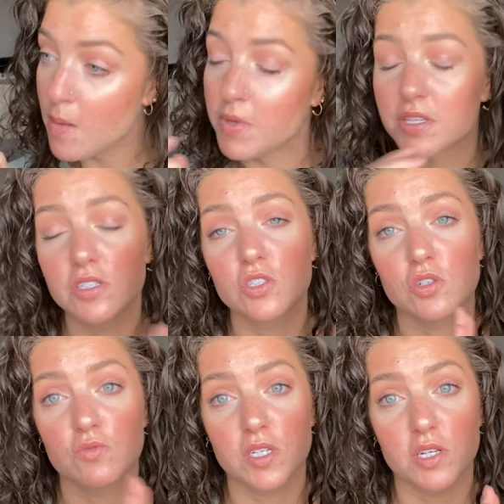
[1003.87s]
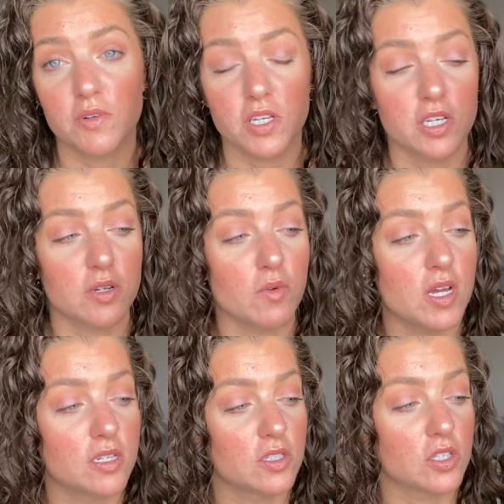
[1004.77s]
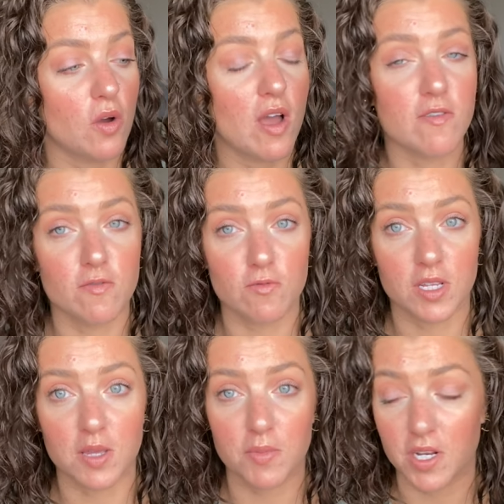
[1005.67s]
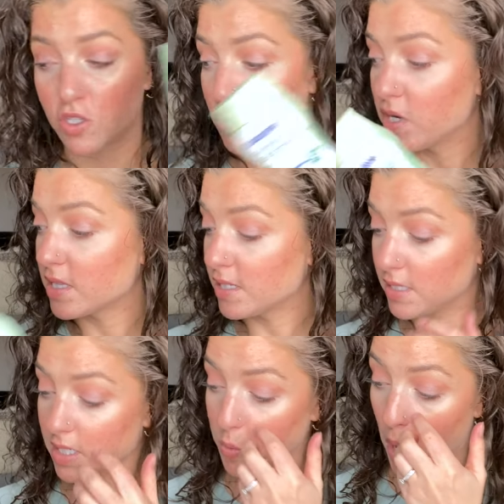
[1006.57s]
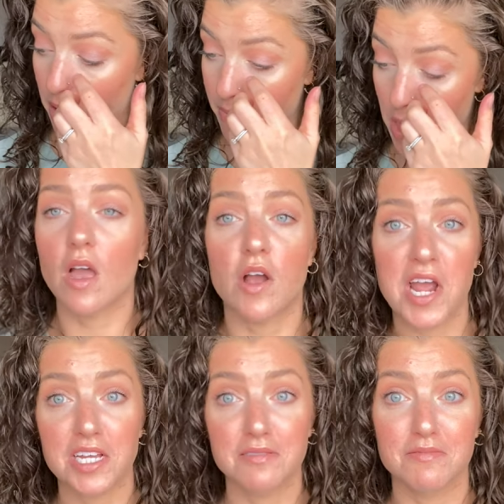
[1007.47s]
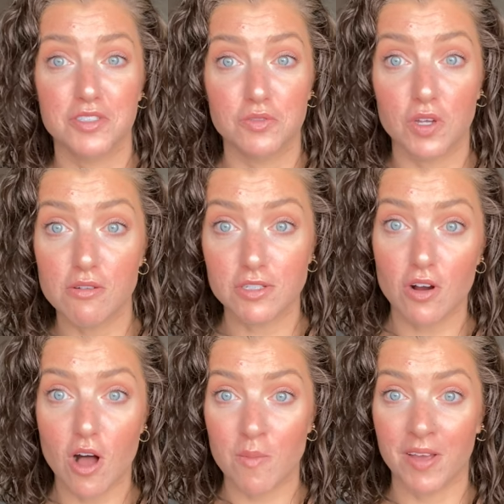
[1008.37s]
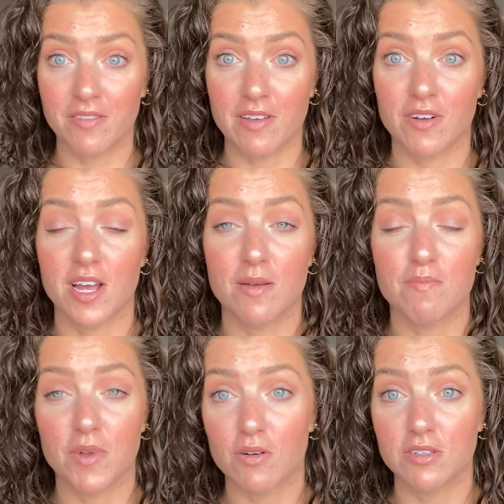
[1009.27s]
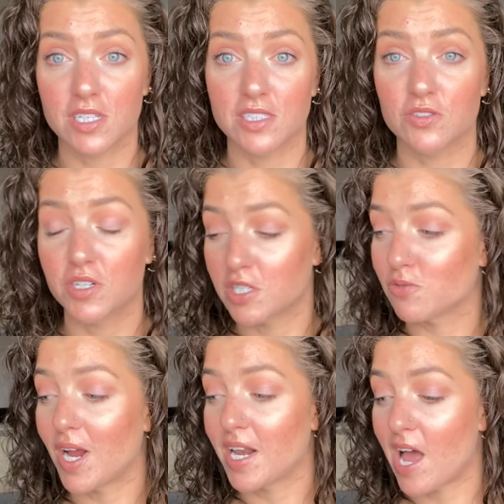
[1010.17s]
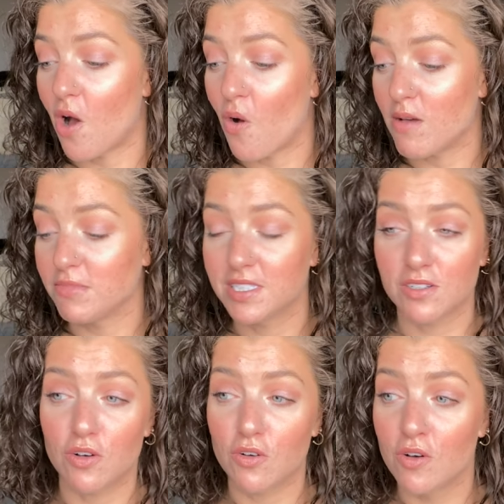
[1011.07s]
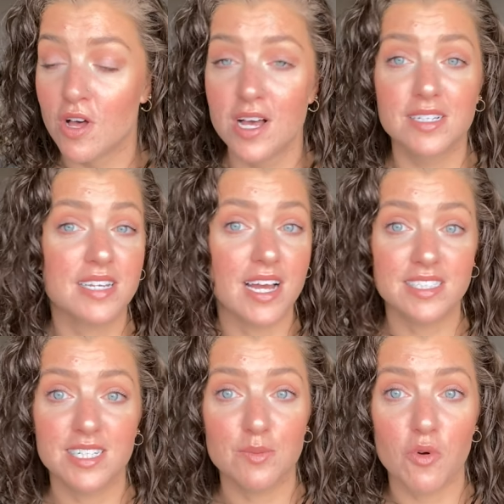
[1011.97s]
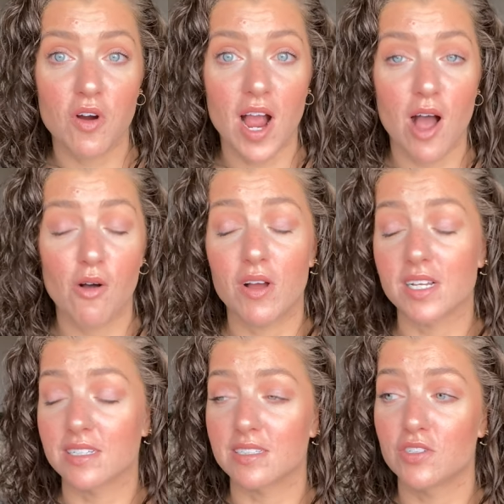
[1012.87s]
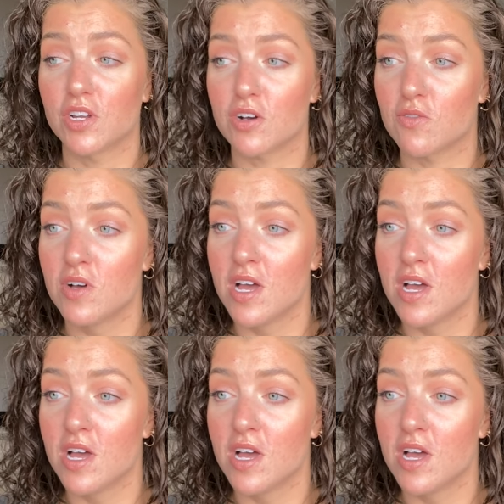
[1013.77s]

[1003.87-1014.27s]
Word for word: but this is a really, really good one. So I've really been enjoying this as well. All right, so those are all my favorite mineral sunscreens right now. I'm still testing more out and, you know,